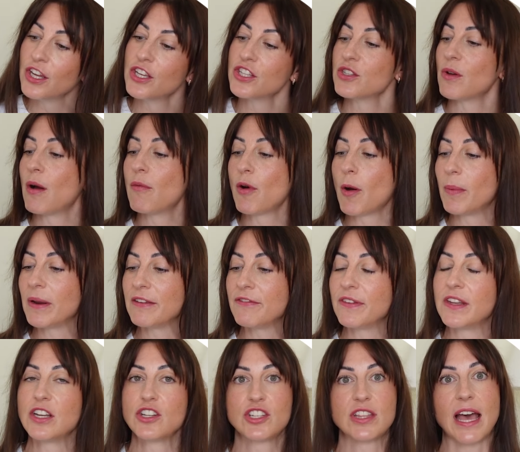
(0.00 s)
So I'll probably
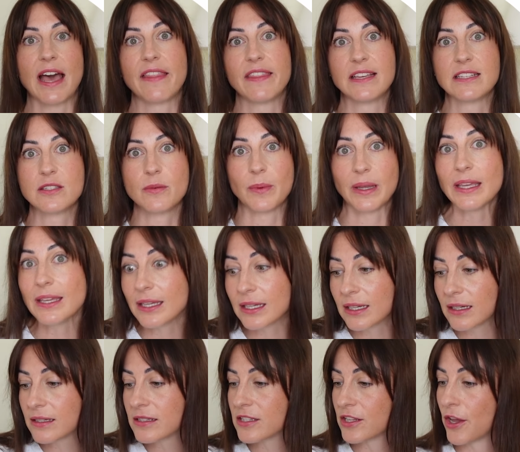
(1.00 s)
finish that this
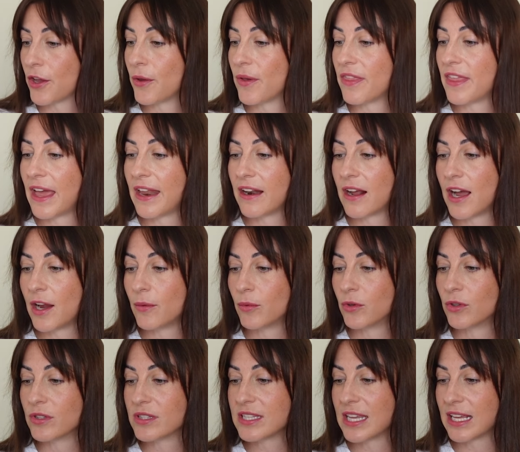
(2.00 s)
week. So then I
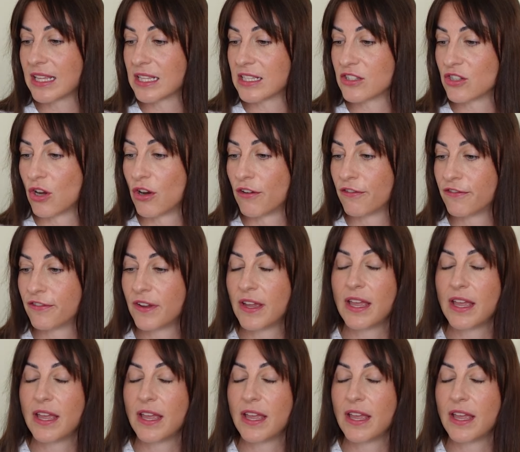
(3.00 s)
will tick this off